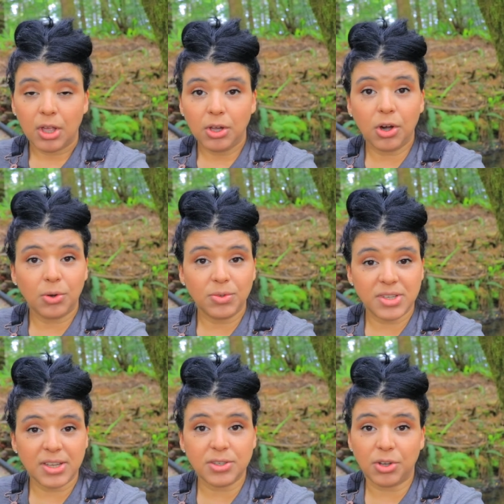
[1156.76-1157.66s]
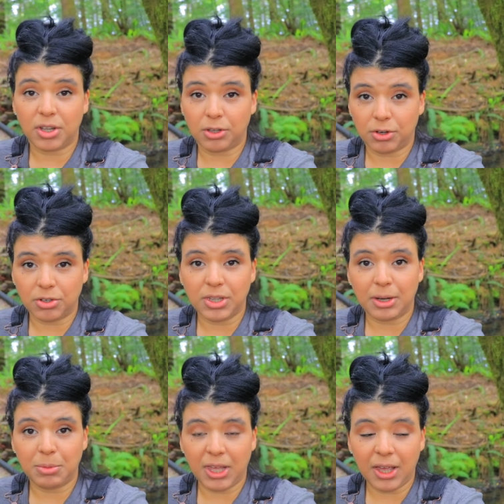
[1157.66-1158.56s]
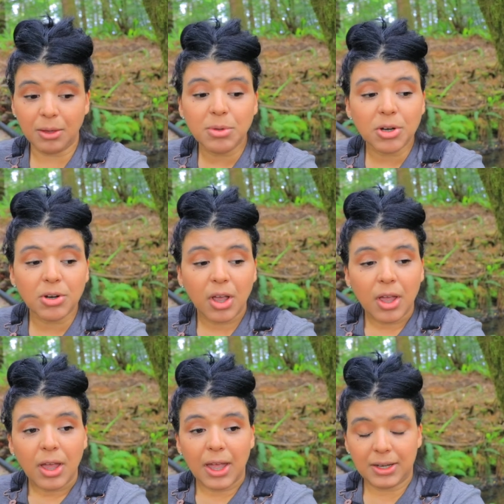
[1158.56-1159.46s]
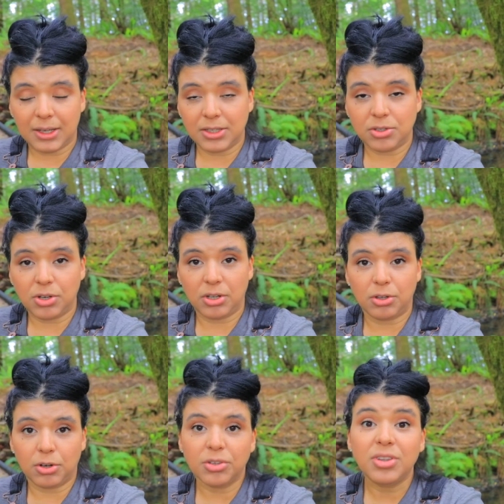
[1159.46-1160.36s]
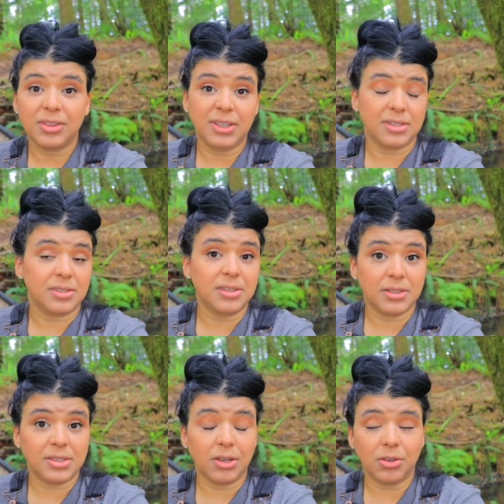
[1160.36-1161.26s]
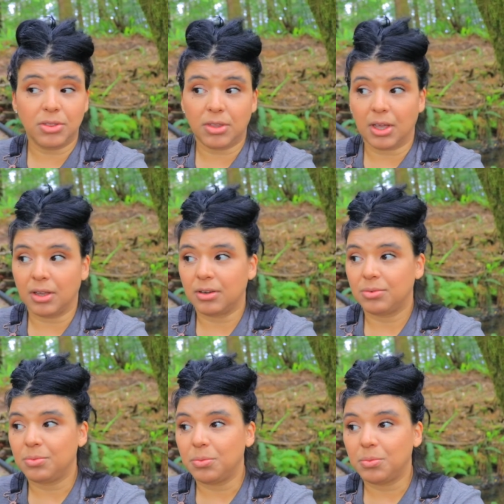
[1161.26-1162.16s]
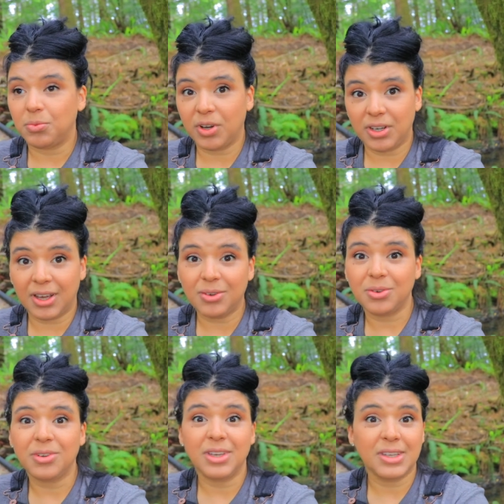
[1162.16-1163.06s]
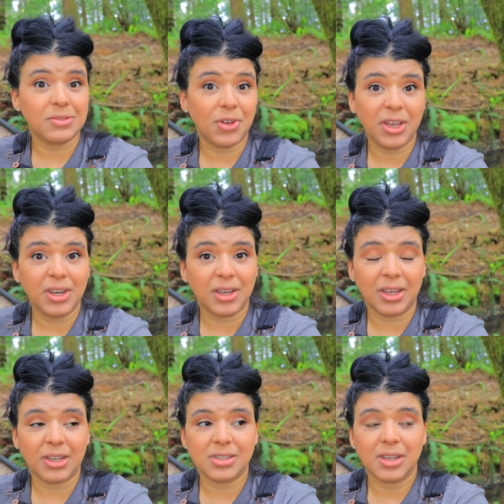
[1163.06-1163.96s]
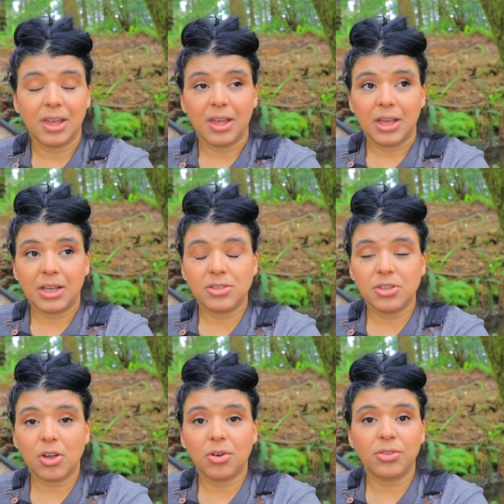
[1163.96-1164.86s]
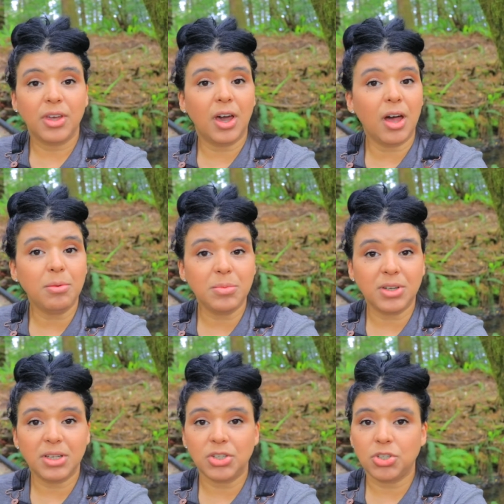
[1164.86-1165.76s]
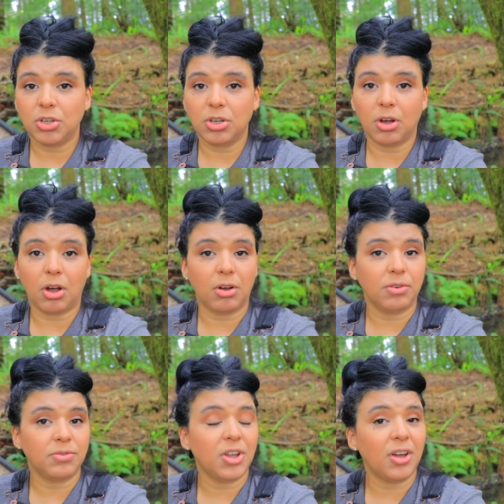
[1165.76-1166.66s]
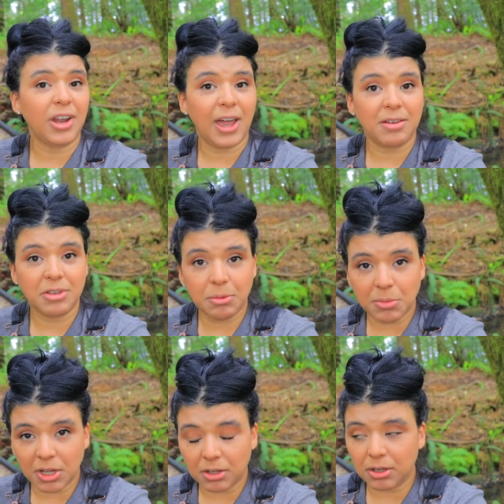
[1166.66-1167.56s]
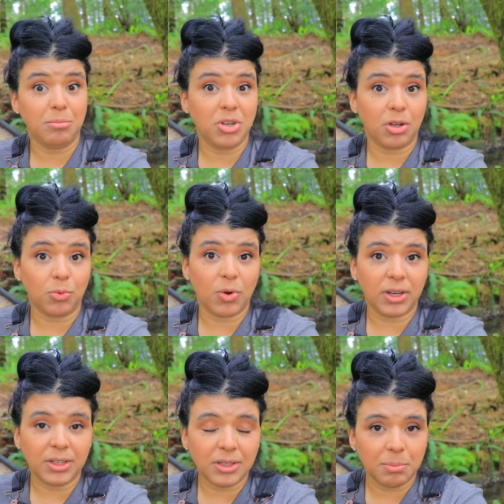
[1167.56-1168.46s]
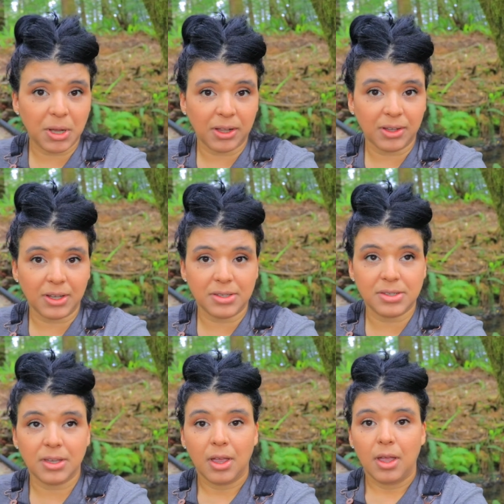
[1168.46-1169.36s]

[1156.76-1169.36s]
goats, he's going to learn that behavior and he's going to learn that that's that's a good thing, right now he's fighting it and so the combination of not having milk him not wanting the pellets